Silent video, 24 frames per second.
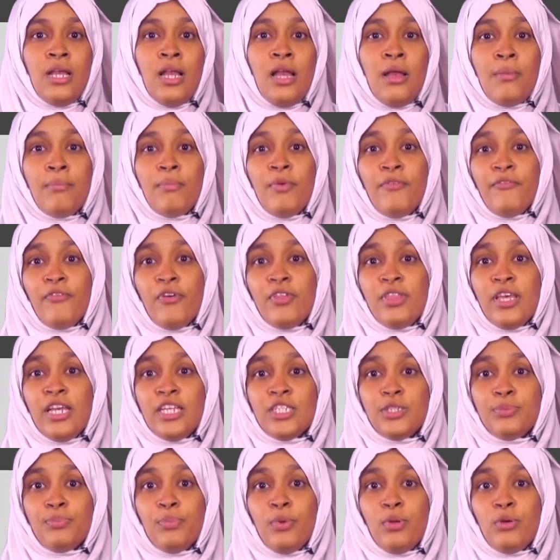Before the
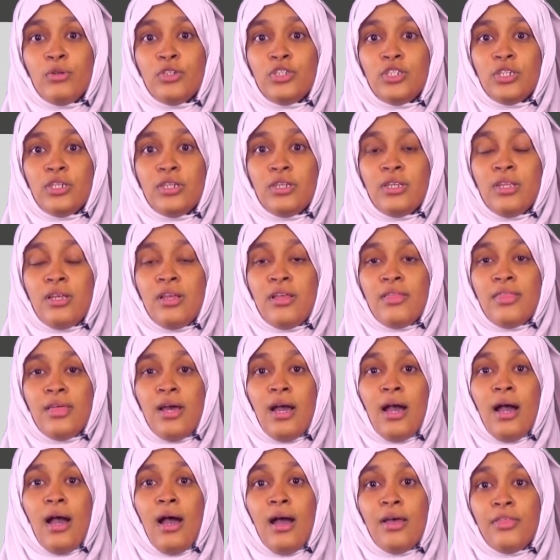explosion, the
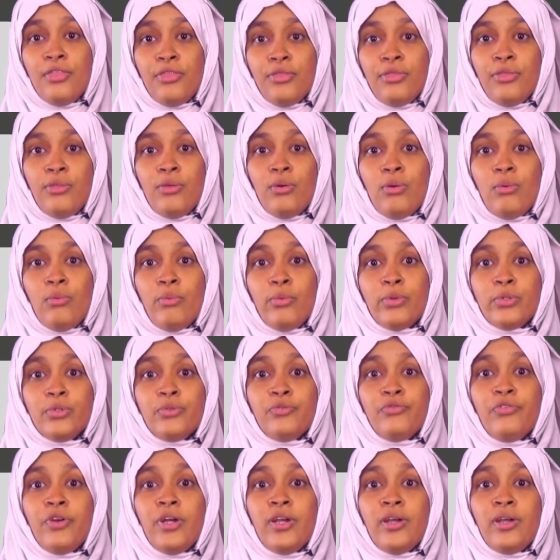earth was
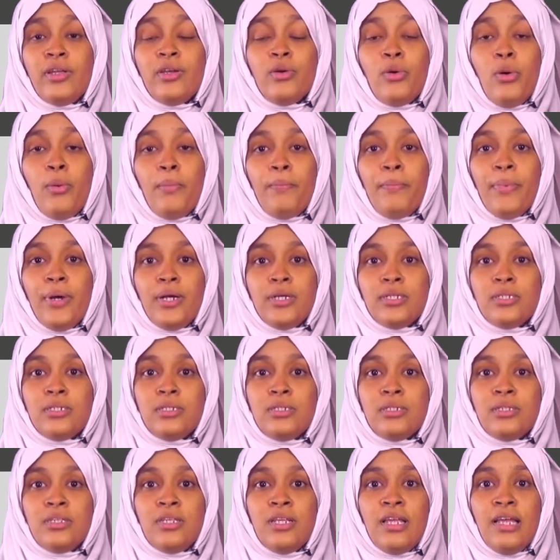very compact,
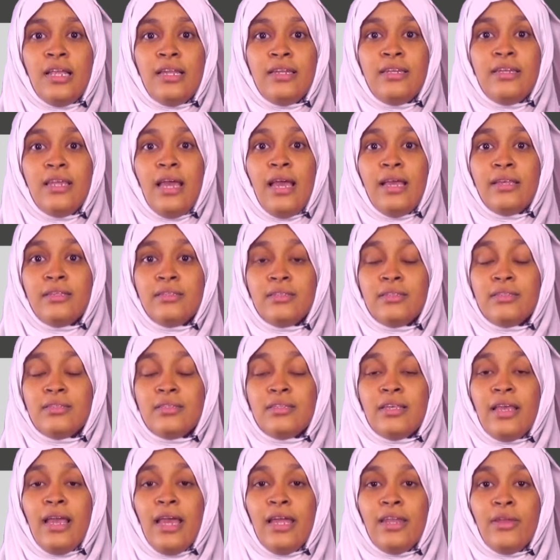dense,
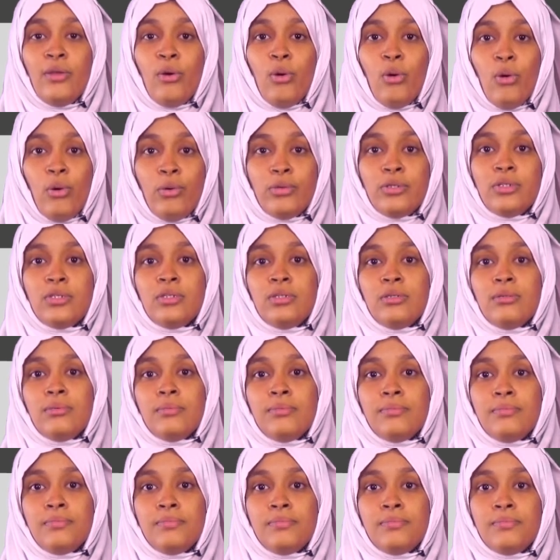and hot.
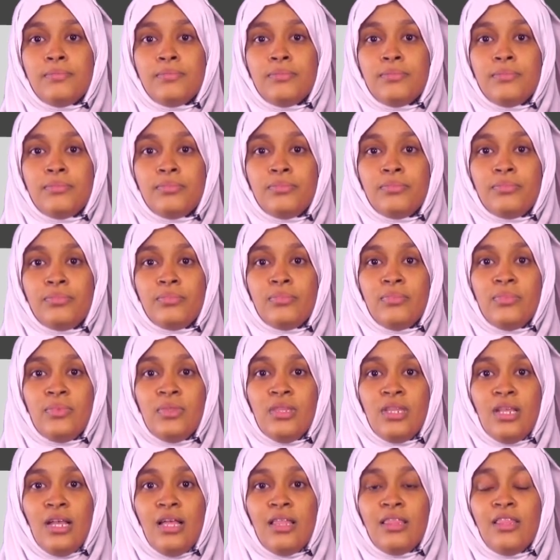
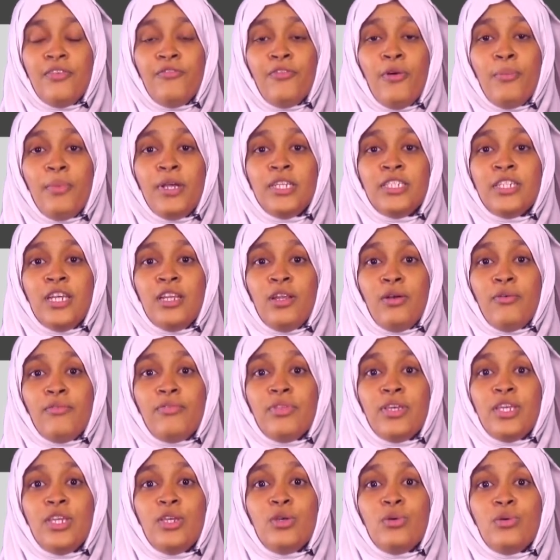The formation of
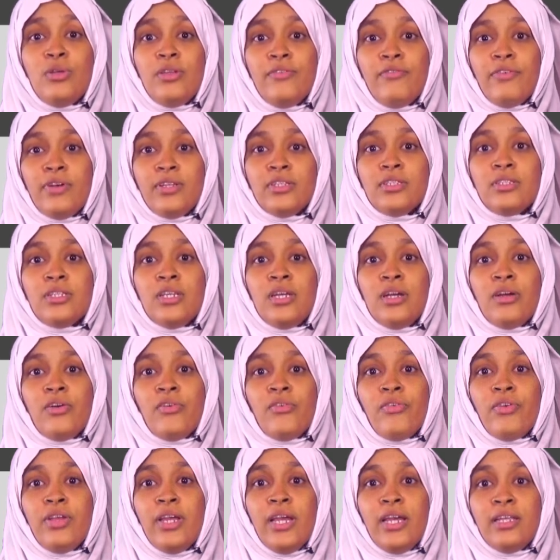the universe
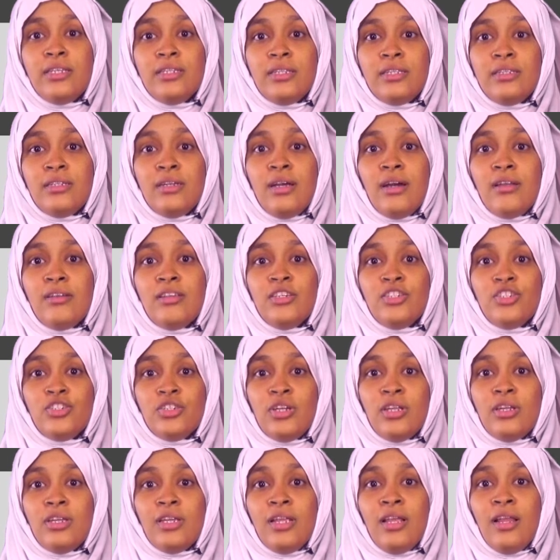created
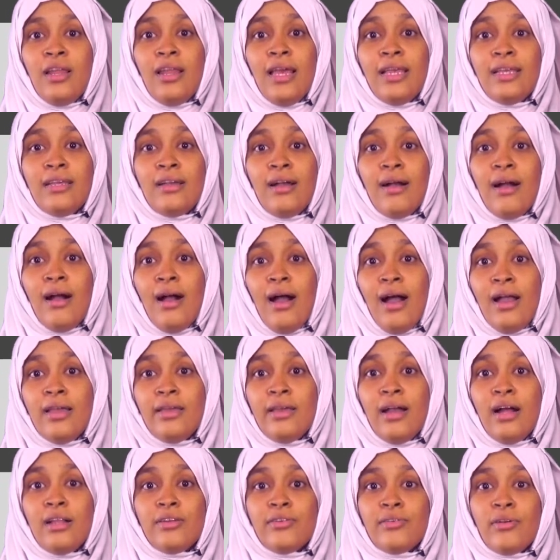conditions like high
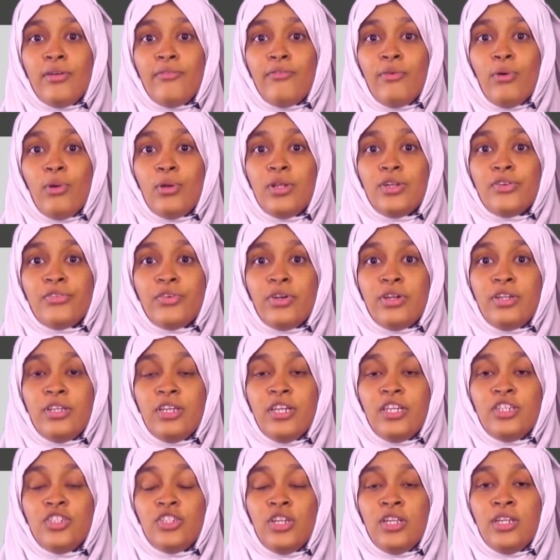ultraviolet
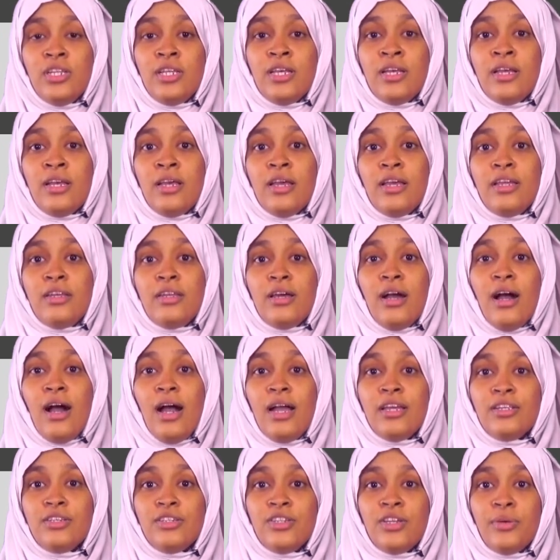radiation and
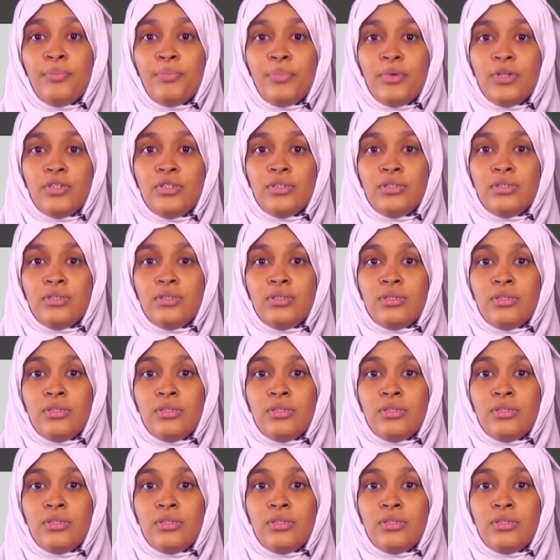high temperatures.